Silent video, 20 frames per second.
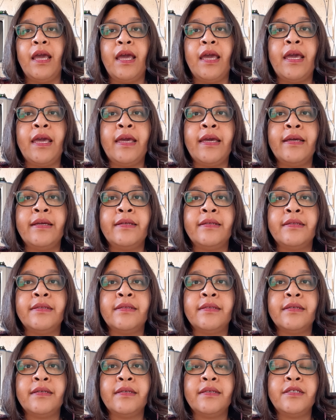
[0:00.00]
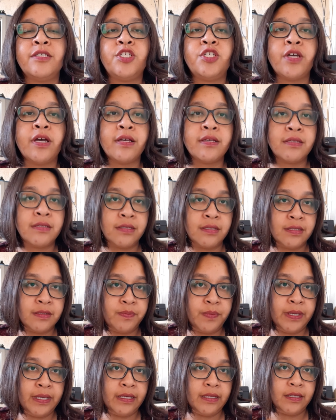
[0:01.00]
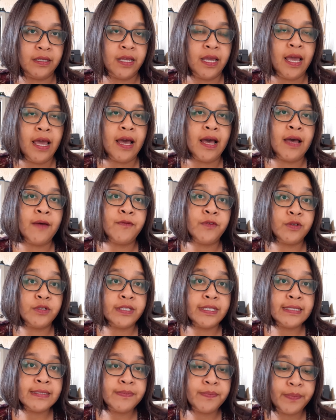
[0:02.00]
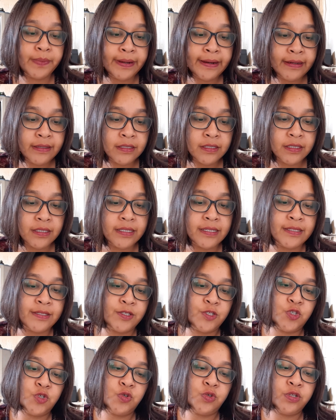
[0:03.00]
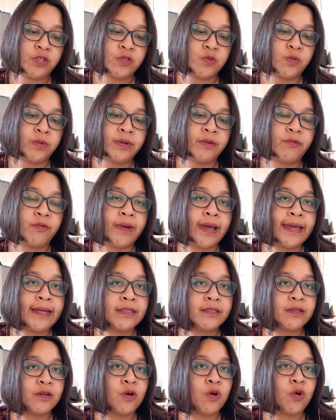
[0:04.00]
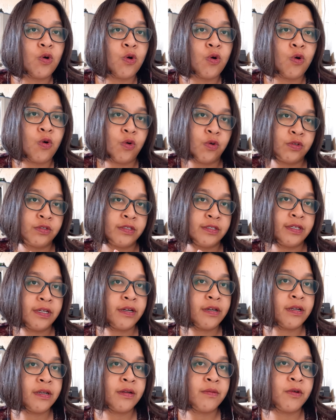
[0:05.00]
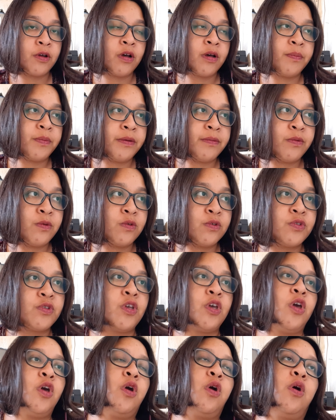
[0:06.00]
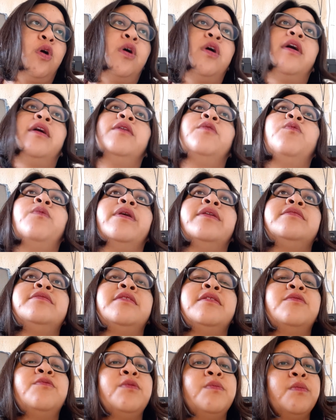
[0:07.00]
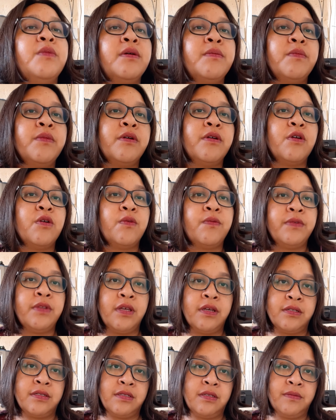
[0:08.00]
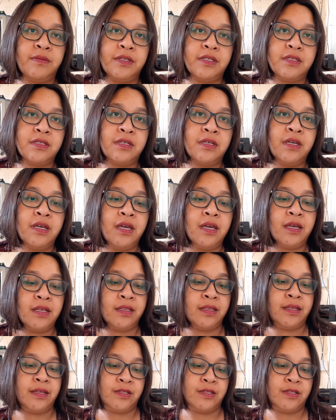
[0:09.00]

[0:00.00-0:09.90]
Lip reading: and just speak. After this part, the students will write on their copybooks what they remember of the activity, the